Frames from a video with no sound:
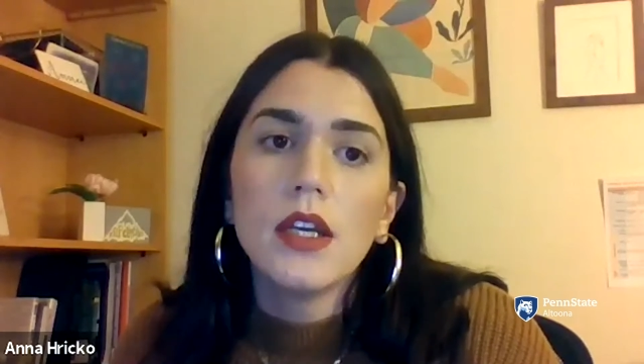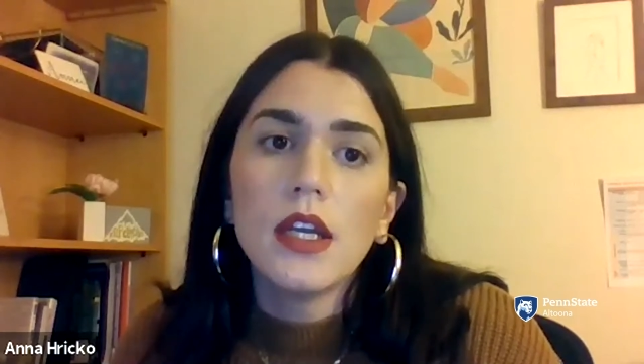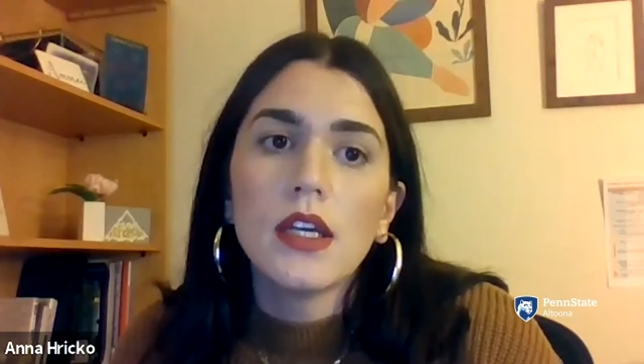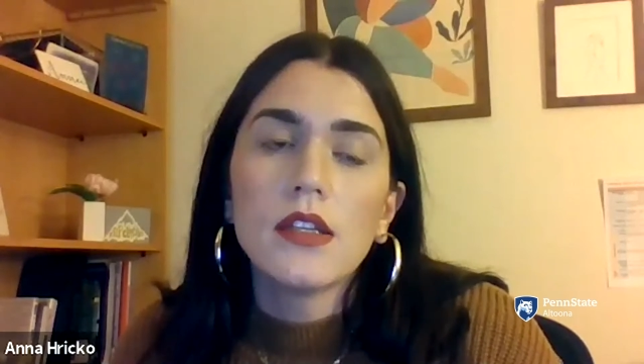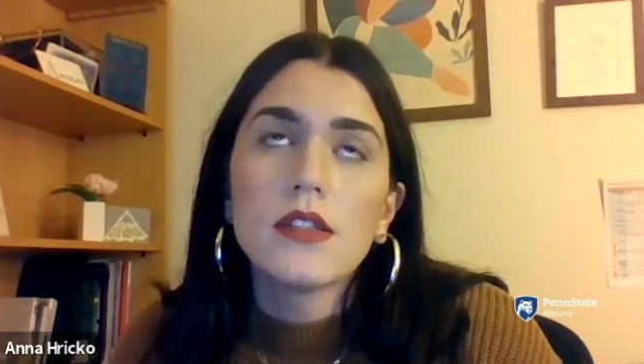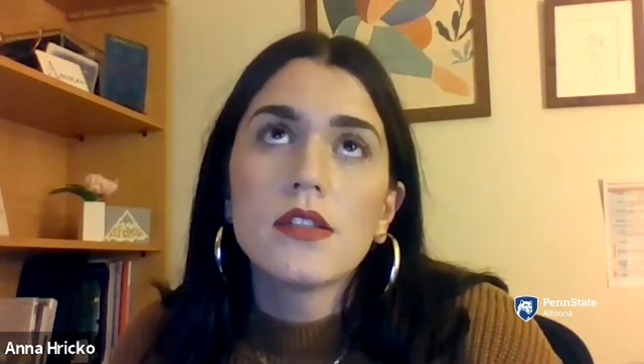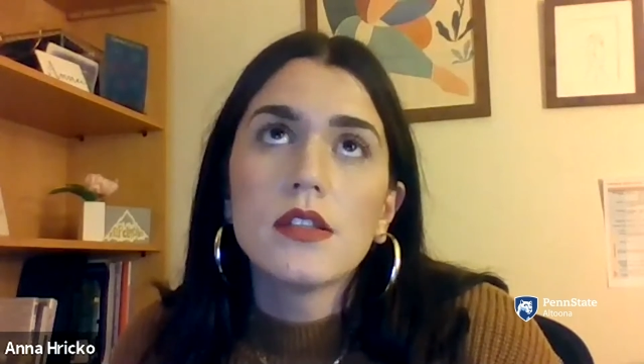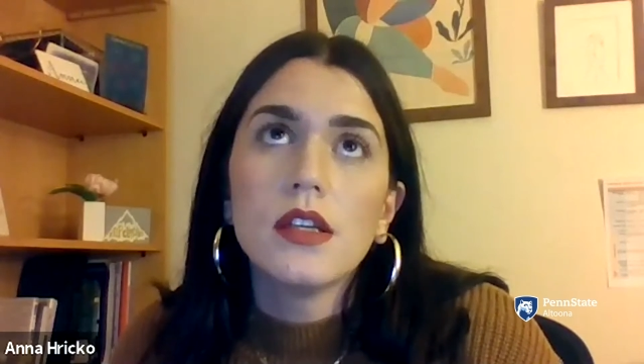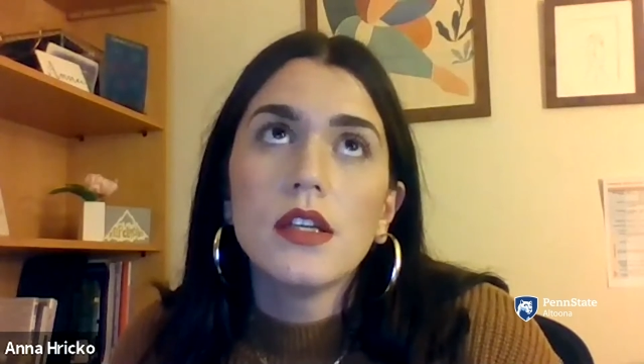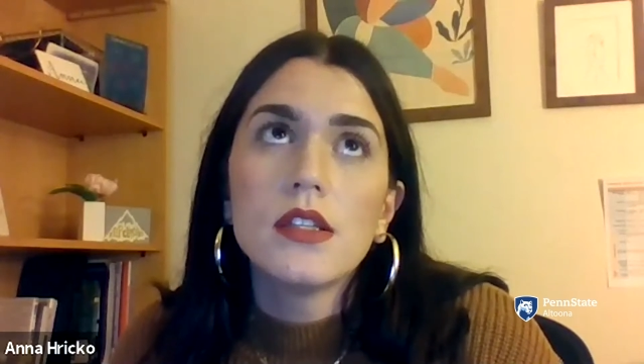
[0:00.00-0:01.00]
And
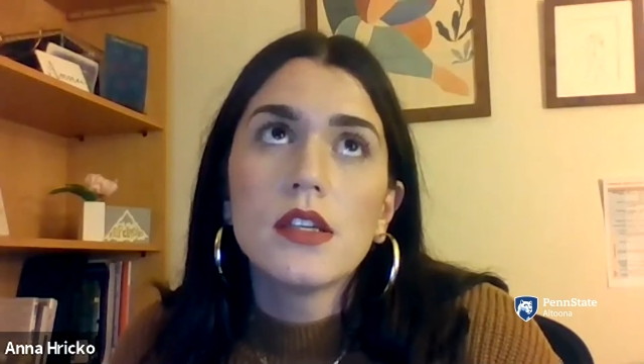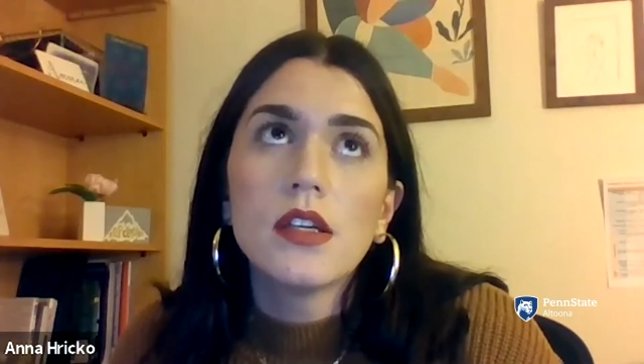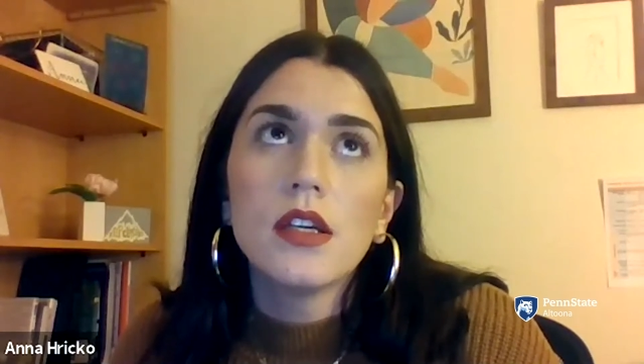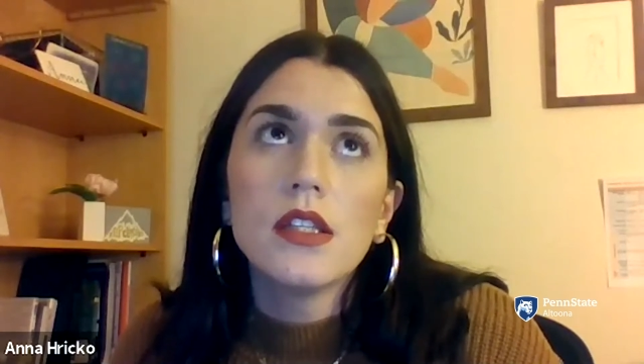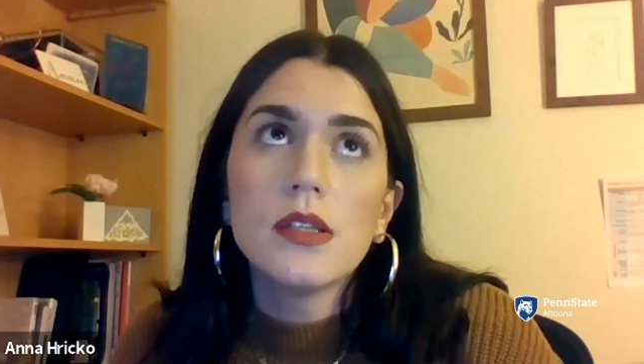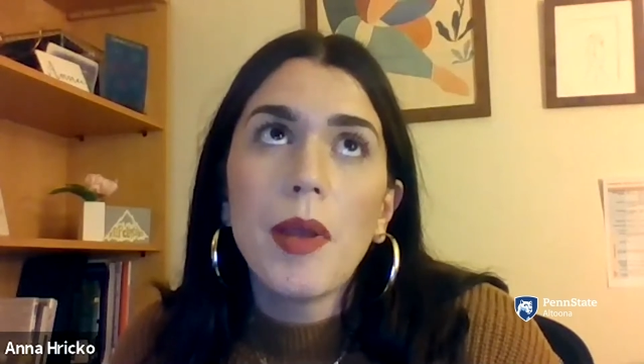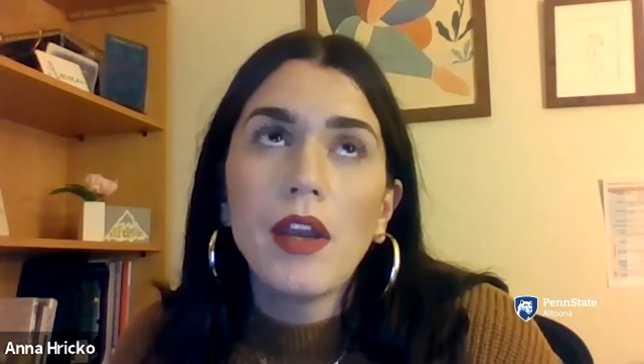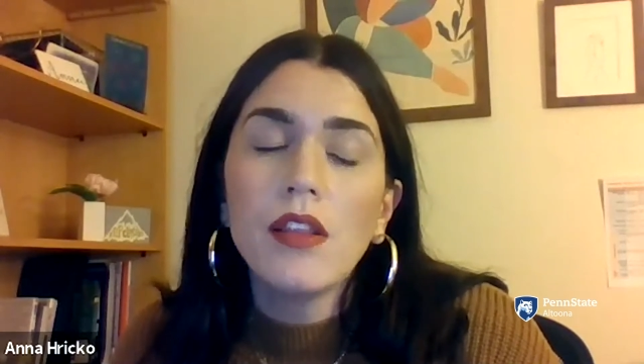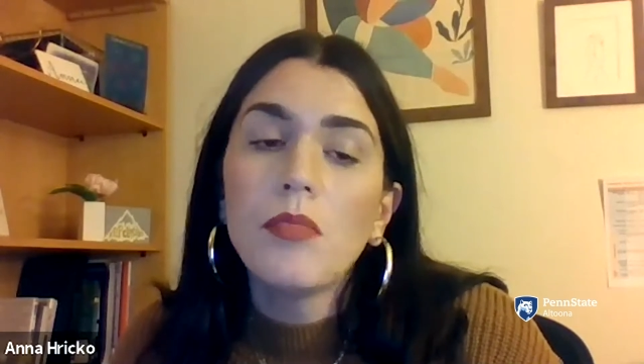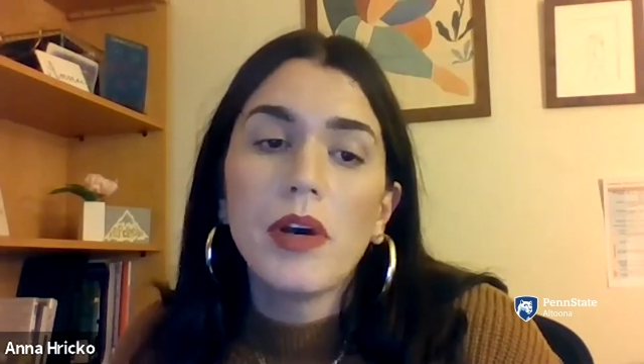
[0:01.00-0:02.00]
it's a
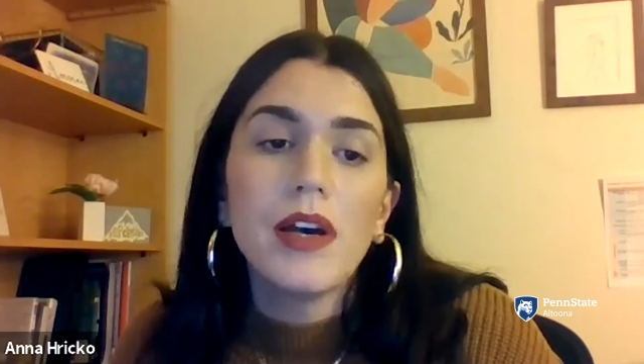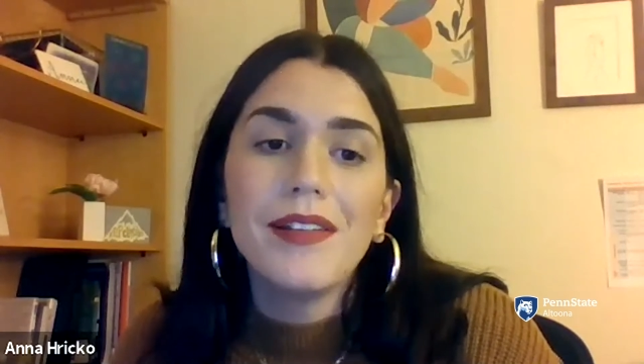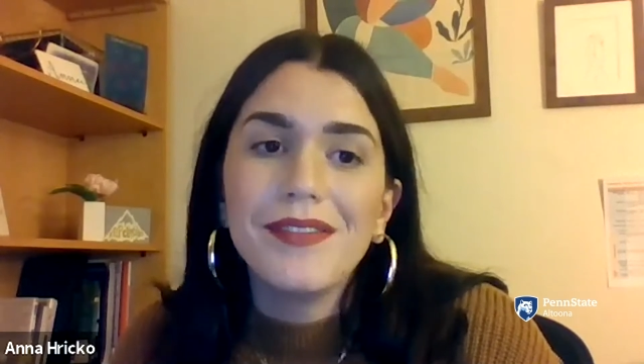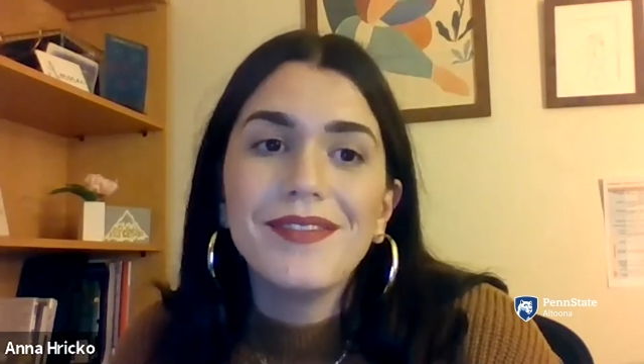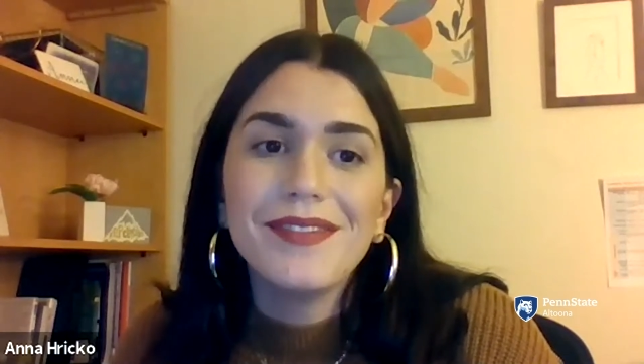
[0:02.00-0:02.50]
pain in the butt,